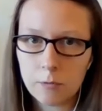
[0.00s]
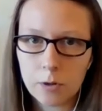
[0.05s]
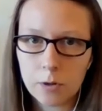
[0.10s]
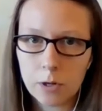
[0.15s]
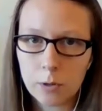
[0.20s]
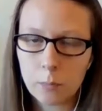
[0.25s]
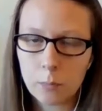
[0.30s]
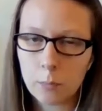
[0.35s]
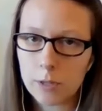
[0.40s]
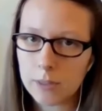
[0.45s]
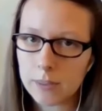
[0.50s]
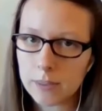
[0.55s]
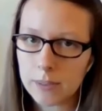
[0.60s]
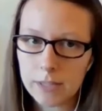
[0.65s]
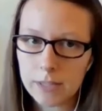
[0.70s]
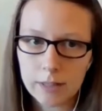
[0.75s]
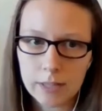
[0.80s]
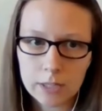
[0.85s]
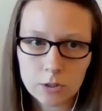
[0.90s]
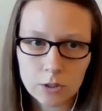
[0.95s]
come over
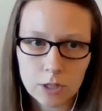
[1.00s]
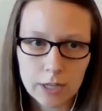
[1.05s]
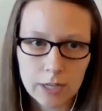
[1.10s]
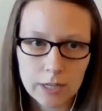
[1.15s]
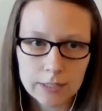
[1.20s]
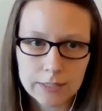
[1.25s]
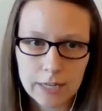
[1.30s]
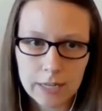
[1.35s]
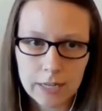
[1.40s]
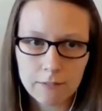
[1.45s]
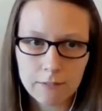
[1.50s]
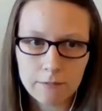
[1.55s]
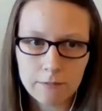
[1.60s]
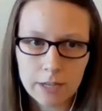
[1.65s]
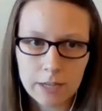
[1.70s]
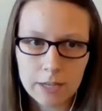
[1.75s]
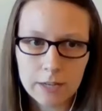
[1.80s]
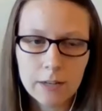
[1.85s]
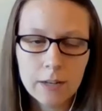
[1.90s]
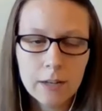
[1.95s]
with the electronic
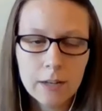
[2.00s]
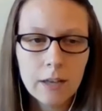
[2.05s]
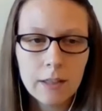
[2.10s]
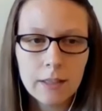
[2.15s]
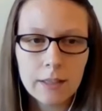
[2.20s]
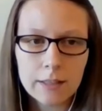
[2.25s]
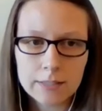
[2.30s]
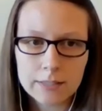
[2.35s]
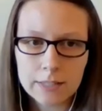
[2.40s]
data feed,